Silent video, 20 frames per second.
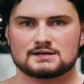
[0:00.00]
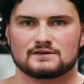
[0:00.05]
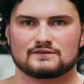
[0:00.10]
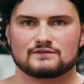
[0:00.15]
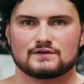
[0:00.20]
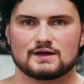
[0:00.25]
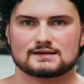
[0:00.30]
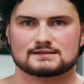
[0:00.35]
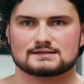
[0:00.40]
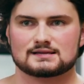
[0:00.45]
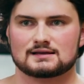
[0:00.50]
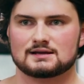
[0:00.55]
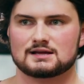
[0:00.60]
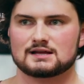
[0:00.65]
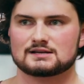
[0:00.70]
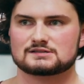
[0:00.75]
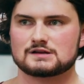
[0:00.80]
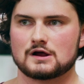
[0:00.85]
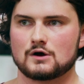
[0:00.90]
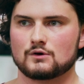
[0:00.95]
that
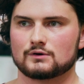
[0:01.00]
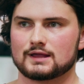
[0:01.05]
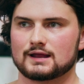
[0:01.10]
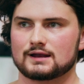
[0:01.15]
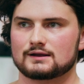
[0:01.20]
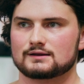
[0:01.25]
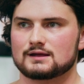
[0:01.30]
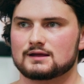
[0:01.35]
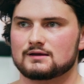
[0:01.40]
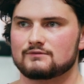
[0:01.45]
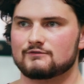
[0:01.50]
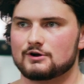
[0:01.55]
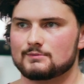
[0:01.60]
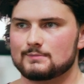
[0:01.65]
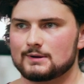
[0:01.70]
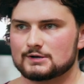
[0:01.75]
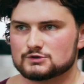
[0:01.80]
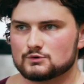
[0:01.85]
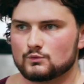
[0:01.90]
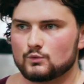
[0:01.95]
don't get very
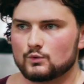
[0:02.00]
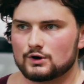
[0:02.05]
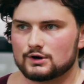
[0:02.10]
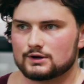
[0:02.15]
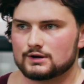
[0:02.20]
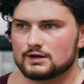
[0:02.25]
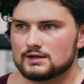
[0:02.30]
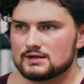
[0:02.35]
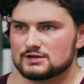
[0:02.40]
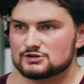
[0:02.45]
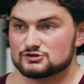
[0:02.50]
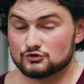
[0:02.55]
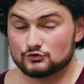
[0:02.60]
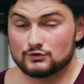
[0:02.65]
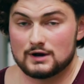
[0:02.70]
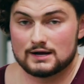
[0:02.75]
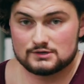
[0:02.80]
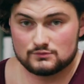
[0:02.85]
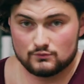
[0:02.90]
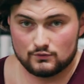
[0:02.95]
much work,
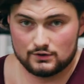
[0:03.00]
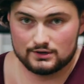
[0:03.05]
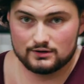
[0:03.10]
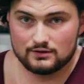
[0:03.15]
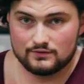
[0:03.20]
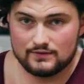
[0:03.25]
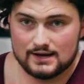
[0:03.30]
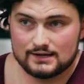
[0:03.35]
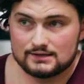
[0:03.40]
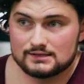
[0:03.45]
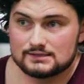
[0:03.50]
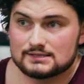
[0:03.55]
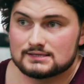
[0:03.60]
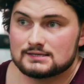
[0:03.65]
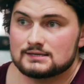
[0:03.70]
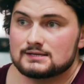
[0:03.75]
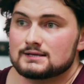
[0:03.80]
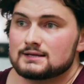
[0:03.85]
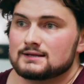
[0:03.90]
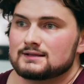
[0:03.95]
direct work, that
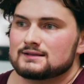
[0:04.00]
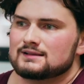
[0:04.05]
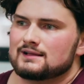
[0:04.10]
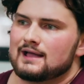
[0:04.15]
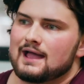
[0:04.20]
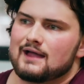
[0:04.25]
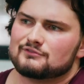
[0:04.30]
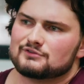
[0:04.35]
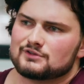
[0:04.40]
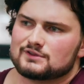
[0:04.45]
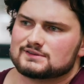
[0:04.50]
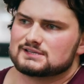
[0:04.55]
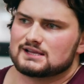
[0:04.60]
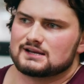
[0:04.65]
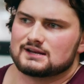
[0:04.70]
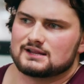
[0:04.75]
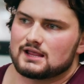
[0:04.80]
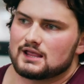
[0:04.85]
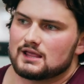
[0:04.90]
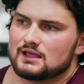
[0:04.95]
is. Everything's
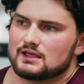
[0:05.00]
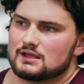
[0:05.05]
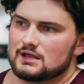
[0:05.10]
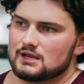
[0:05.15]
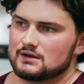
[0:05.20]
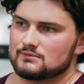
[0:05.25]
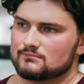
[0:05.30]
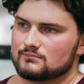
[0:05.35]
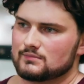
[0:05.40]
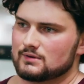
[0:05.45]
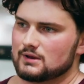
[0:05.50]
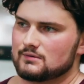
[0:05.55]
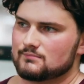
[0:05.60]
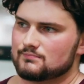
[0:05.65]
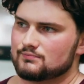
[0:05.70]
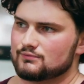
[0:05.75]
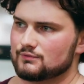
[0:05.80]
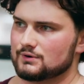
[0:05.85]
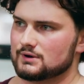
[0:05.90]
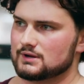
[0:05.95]
getting hit in a
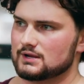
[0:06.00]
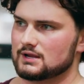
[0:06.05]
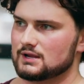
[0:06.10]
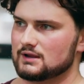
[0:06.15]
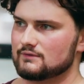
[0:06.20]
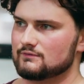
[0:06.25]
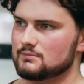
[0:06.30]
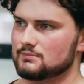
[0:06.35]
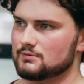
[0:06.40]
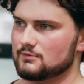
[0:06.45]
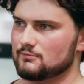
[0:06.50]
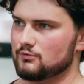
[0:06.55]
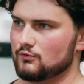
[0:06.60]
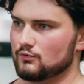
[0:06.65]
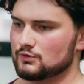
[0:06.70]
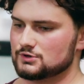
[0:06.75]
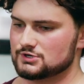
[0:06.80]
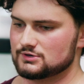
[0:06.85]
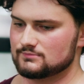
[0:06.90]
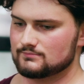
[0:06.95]
pretty even
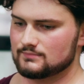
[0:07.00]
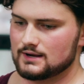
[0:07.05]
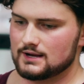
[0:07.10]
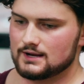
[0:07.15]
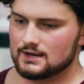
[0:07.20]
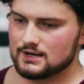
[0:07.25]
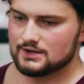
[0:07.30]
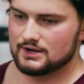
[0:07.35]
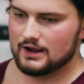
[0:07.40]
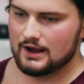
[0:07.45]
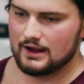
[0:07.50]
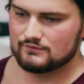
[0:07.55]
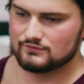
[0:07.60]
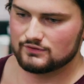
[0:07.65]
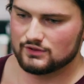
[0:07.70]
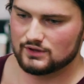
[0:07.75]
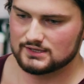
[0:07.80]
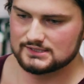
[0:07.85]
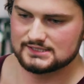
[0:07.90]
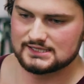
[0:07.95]
proportion, but not
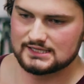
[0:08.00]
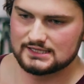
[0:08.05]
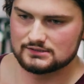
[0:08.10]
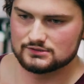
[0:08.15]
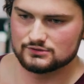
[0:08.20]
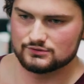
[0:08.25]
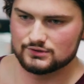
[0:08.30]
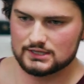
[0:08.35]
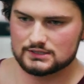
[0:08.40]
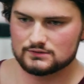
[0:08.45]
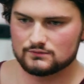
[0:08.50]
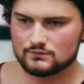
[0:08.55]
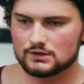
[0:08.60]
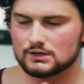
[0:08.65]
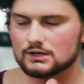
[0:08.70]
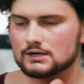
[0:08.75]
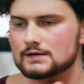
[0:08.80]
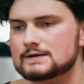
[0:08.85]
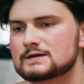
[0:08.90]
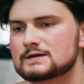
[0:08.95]
everything is getting direct work.